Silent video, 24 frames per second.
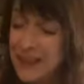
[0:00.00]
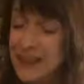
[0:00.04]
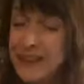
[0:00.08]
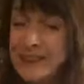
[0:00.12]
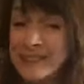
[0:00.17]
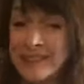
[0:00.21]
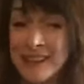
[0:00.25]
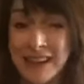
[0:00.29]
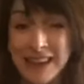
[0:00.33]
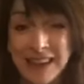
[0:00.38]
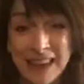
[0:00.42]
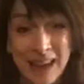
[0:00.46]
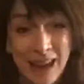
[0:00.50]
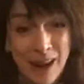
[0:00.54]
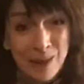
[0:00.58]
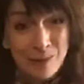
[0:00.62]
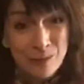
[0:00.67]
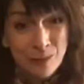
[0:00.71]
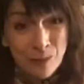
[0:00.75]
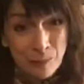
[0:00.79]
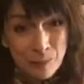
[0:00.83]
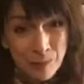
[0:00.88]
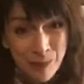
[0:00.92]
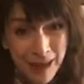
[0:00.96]
Take care of
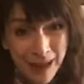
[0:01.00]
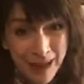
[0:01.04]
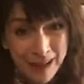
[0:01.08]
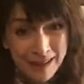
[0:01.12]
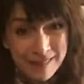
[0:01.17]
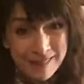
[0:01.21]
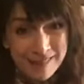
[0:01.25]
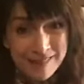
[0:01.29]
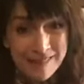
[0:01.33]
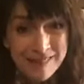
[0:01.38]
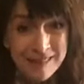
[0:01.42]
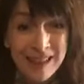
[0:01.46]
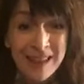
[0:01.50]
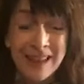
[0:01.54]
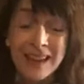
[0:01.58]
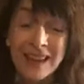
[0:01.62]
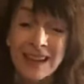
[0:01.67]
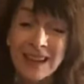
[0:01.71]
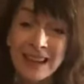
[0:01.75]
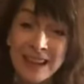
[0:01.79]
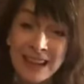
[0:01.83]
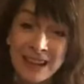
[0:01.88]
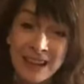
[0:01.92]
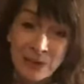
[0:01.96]
your pets.
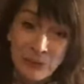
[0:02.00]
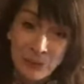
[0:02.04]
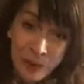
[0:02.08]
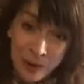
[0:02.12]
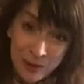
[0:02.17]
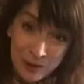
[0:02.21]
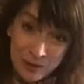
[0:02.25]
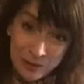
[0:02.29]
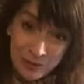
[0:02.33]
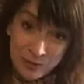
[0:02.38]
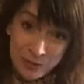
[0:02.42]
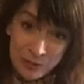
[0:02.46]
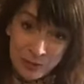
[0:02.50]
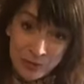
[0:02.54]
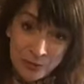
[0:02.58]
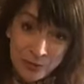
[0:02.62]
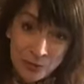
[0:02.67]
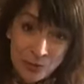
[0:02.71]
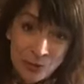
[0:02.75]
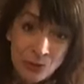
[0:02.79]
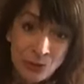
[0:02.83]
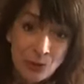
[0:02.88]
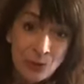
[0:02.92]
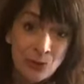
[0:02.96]
Eat wonderful
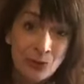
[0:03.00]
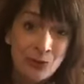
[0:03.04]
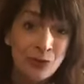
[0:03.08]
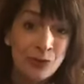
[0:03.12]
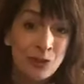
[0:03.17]
food.